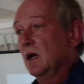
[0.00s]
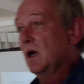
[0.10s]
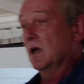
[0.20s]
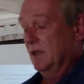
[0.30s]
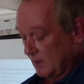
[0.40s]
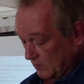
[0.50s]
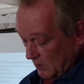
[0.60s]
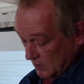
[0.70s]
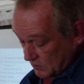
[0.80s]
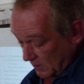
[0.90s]
Oh, and
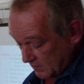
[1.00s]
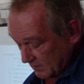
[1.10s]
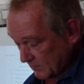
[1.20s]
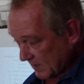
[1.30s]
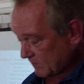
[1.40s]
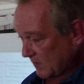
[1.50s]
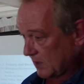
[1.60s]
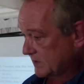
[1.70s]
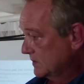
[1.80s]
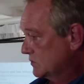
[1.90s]
it goes on in that
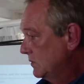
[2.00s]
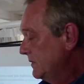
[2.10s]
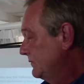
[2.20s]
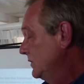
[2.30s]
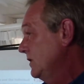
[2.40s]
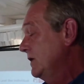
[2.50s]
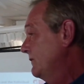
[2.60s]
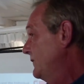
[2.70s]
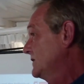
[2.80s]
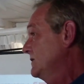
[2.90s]
masking trauma. You know
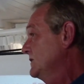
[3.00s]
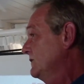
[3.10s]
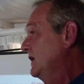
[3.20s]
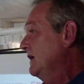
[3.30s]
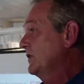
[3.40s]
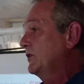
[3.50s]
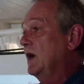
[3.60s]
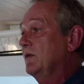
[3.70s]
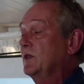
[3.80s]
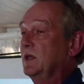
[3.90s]
the victim, survivor,
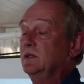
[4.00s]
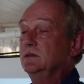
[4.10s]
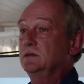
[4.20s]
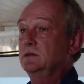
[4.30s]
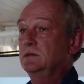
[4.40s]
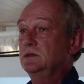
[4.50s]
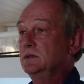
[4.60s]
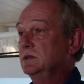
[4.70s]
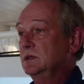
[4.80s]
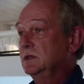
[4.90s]
thriver thing?
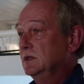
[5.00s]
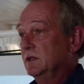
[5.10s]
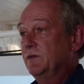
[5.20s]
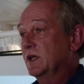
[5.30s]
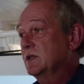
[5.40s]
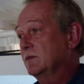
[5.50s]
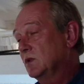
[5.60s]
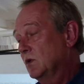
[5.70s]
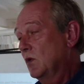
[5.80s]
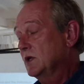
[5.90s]

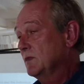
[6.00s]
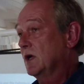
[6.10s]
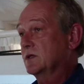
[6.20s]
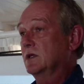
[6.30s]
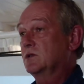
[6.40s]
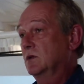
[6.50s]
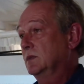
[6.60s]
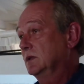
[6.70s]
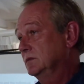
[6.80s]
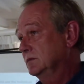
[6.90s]
Victim will always mask their
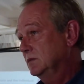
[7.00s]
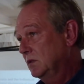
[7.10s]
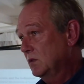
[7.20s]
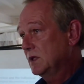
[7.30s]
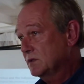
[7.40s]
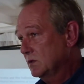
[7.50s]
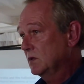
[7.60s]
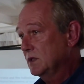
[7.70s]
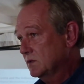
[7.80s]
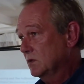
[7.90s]
trauma. Always,
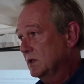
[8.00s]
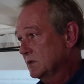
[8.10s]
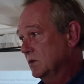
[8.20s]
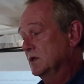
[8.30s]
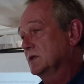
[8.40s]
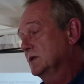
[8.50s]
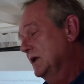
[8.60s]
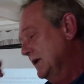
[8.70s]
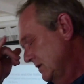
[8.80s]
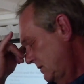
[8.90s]
always, always, always.
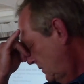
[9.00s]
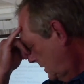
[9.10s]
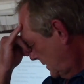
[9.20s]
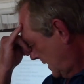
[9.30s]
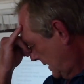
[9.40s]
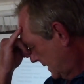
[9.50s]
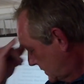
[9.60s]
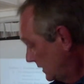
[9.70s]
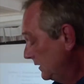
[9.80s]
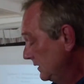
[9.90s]
And, and, and
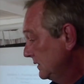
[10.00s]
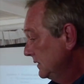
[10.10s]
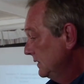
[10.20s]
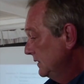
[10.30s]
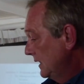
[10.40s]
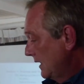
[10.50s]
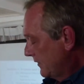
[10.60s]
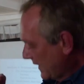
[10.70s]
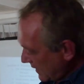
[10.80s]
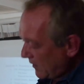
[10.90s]
until
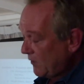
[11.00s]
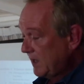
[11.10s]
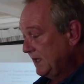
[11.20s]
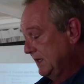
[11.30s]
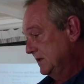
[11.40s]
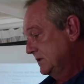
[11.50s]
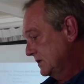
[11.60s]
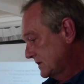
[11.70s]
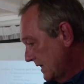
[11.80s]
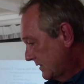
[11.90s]
they are ready
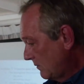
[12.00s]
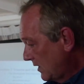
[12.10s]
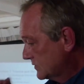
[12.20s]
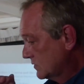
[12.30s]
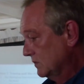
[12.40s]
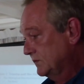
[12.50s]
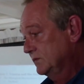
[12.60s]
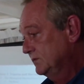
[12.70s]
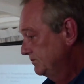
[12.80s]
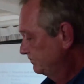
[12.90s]
to take the mask off,
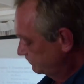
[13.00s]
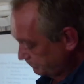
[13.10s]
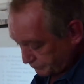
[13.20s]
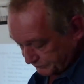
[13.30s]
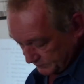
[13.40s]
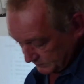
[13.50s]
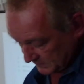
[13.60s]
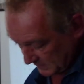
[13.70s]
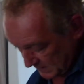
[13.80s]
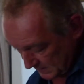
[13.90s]

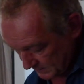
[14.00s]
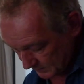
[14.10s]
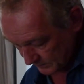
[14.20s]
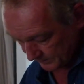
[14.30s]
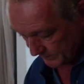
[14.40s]
then